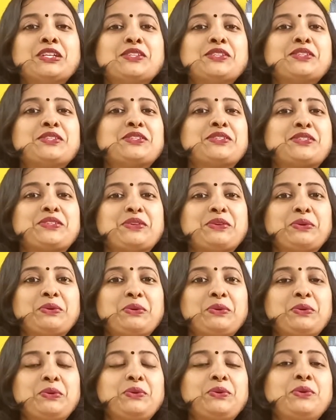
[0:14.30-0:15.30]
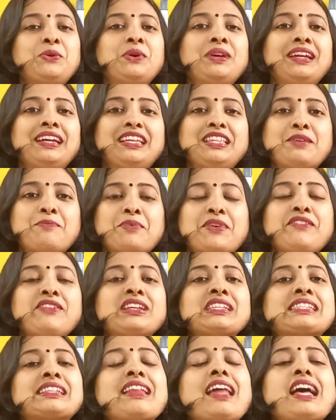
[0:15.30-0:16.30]
So in the
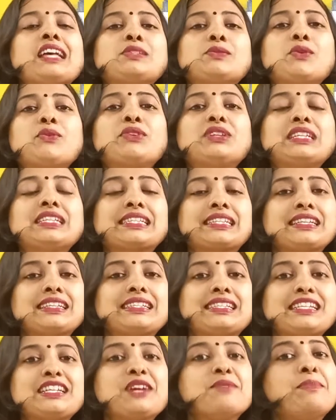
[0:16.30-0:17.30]
previous class we were discussing